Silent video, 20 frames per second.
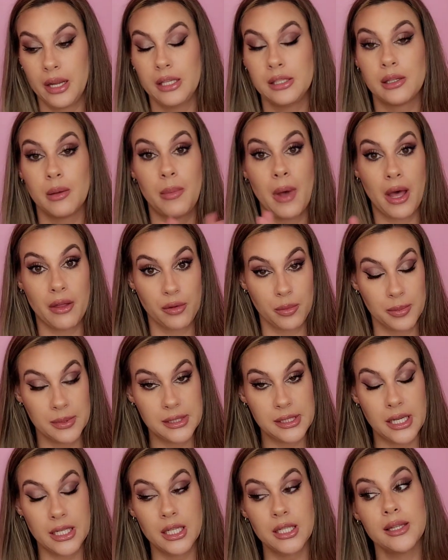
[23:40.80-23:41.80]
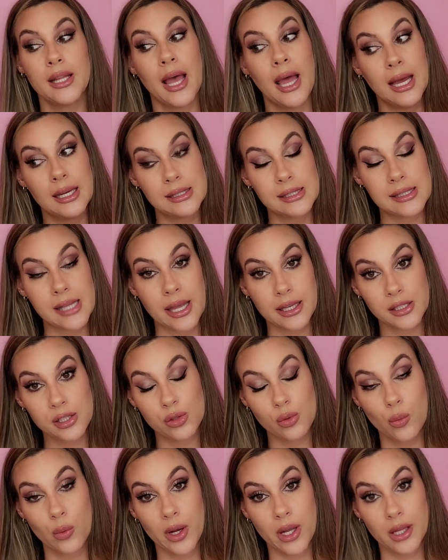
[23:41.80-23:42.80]
he's a bathroom attendant that has
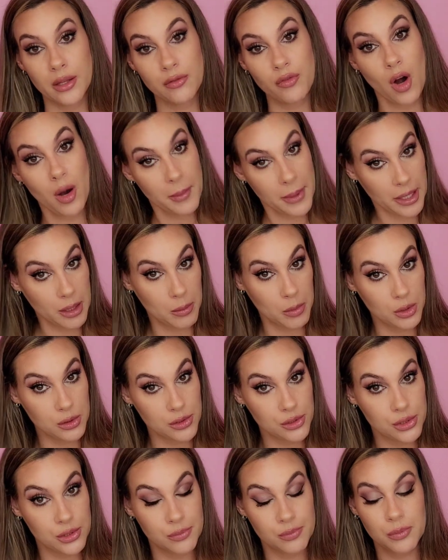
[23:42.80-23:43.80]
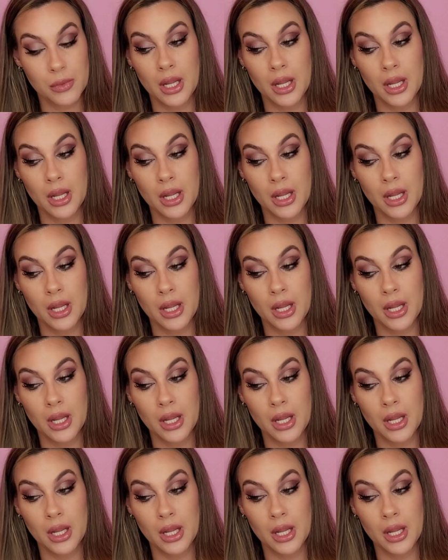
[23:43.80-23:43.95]
sex with farm animals.